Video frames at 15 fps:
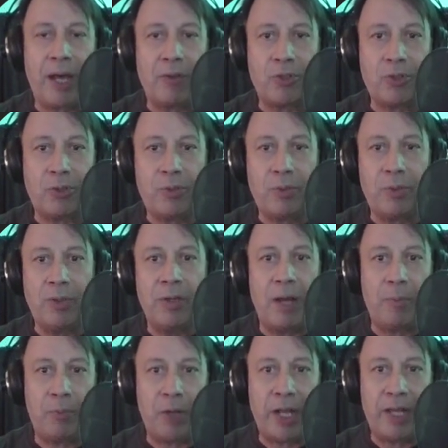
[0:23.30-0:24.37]
to
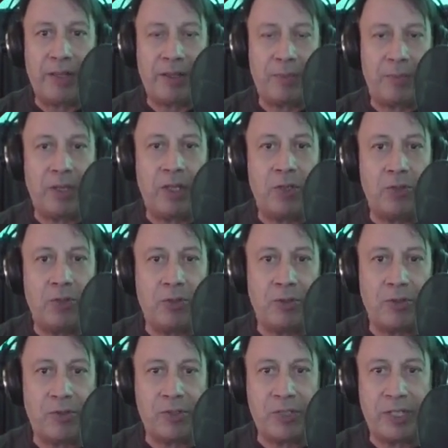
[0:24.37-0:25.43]
apply them into
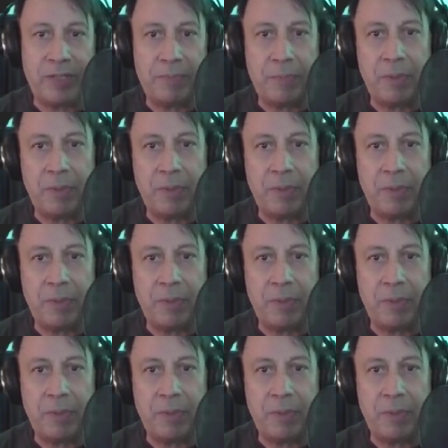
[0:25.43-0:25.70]
your scene.